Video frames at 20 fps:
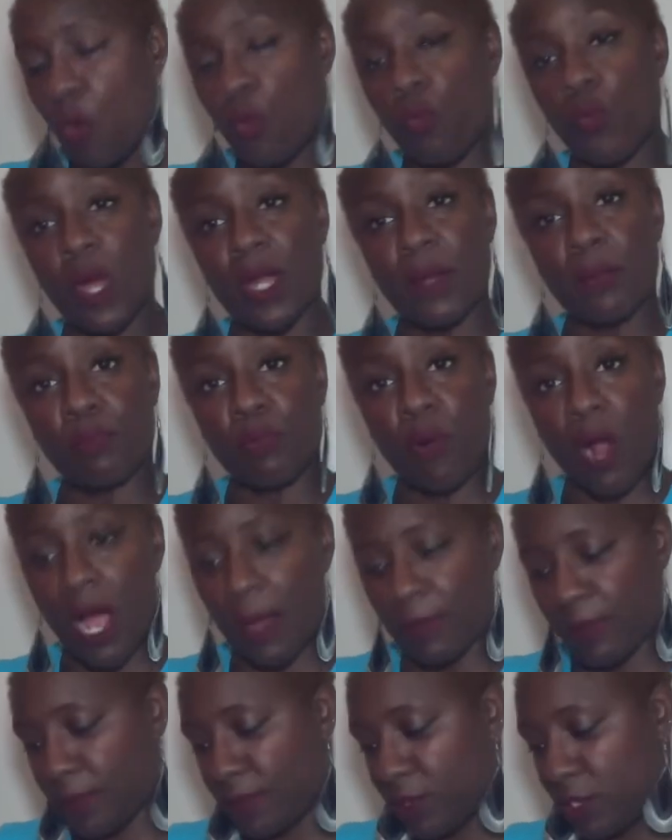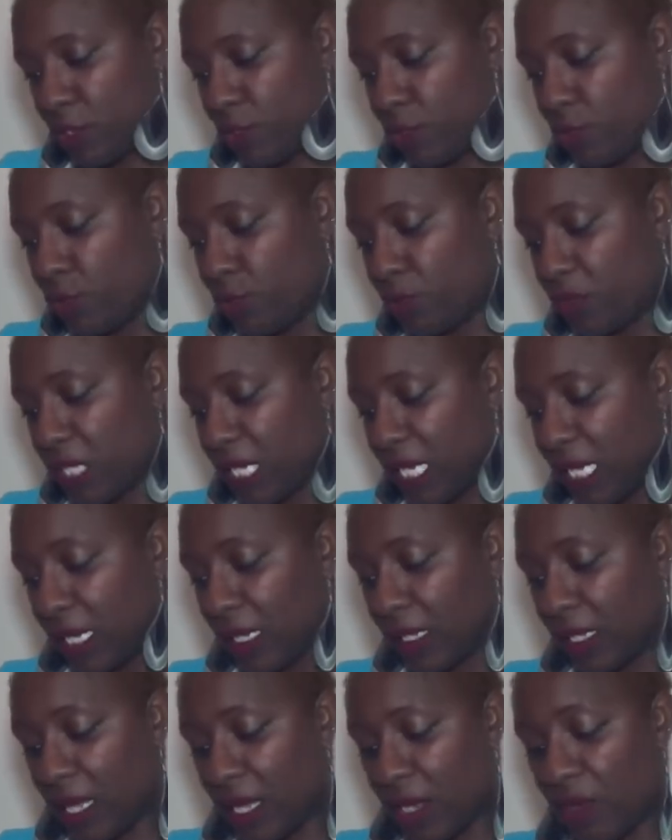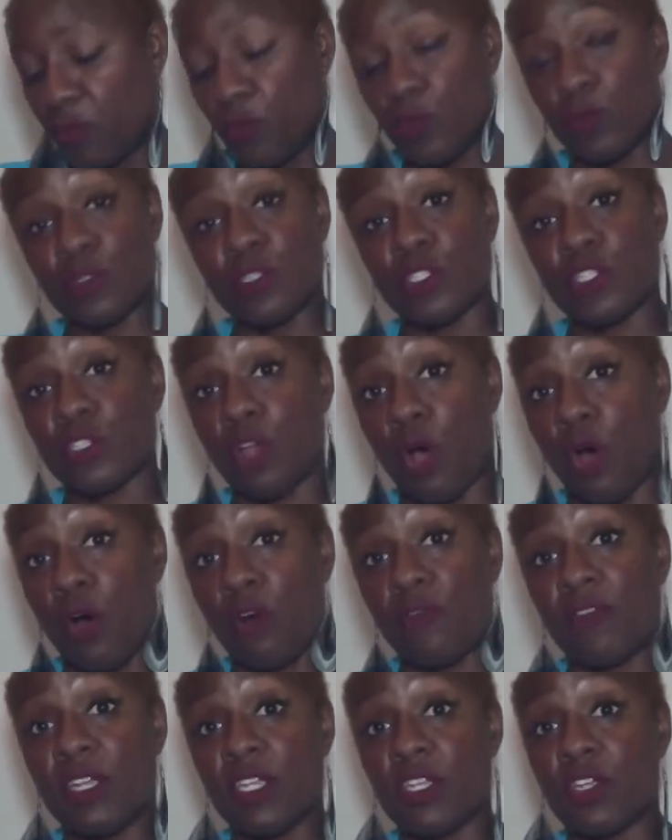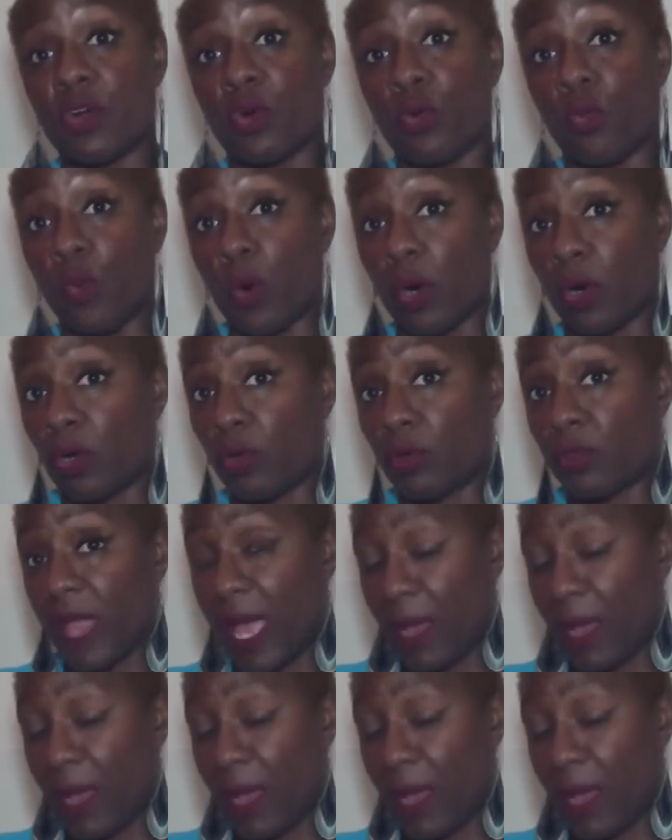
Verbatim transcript: What problems do you think love will solve in your world?